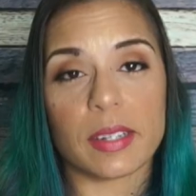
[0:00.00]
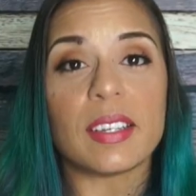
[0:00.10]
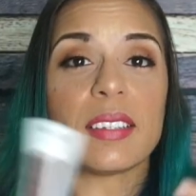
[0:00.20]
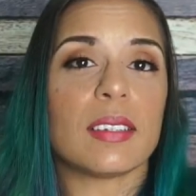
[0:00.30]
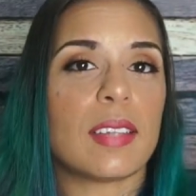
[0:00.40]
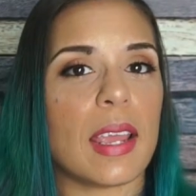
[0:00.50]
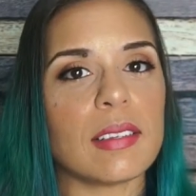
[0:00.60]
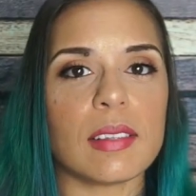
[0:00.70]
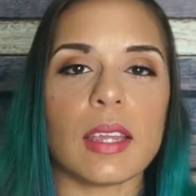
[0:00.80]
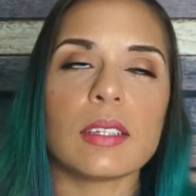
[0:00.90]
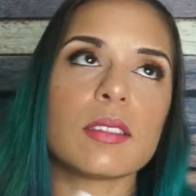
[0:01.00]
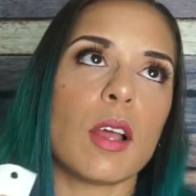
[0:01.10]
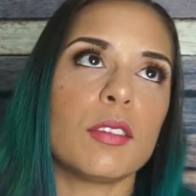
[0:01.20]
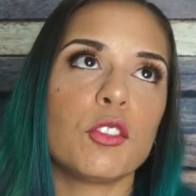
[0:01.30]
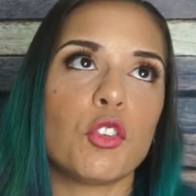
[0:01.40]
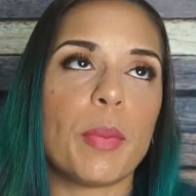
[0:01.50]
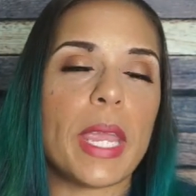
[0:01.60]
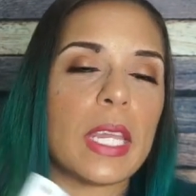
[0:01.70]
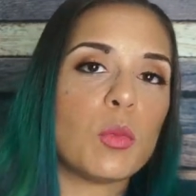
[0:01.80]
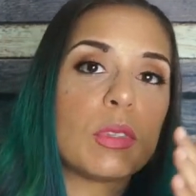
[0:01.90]
Does it taste like sausage or
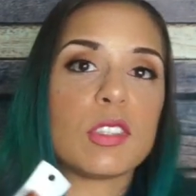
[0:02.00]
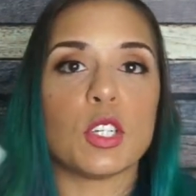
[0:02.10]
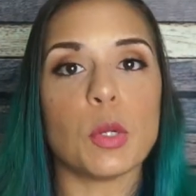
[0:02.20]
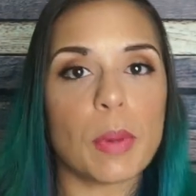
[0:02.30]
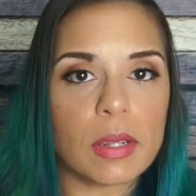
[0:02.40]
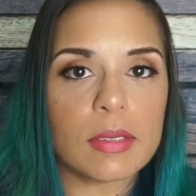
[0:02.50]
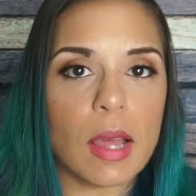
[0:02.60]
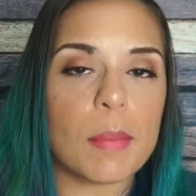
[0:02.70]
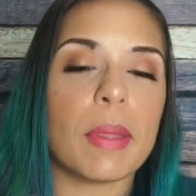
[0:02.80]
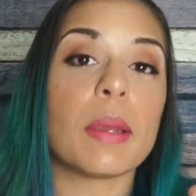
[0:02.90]
bacon with syrup on top?